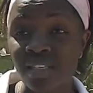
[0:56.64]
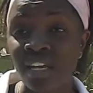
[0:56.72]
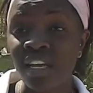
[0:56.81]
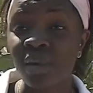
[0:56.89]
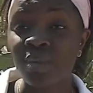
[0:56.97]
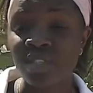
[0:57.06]

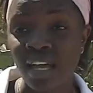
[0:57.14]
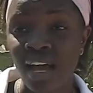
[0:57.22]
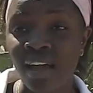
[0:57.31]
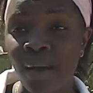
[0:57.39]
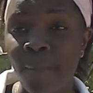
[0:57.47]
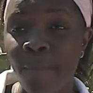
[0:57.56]
in
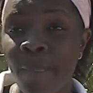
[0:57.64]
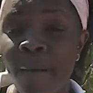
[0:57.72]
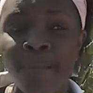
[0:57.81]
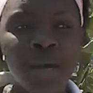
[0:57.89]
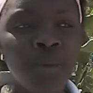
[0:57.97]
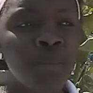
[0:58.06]
Lusaka.
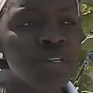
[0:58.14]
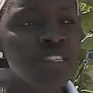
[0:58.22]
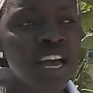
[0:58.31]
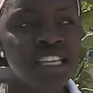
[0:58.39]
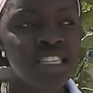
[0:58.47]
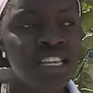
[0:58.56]
But
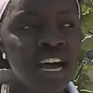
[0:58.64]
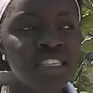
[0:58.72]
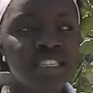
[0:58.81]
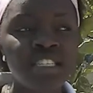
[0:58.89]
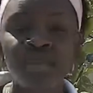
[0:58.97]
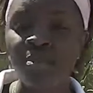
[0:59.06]
besides that,
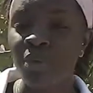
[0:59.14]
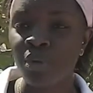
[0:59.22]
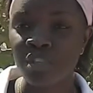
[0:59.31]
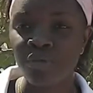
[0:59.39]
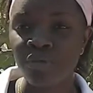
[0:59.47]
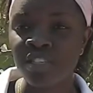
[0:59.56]
it's a
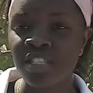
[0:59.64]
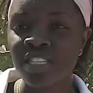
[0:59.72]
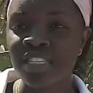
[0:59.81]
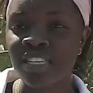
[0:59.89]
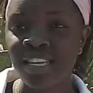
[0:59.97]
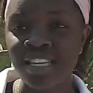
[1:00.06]
beautiful
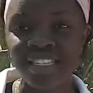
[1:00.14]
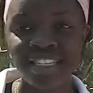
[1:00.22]
city,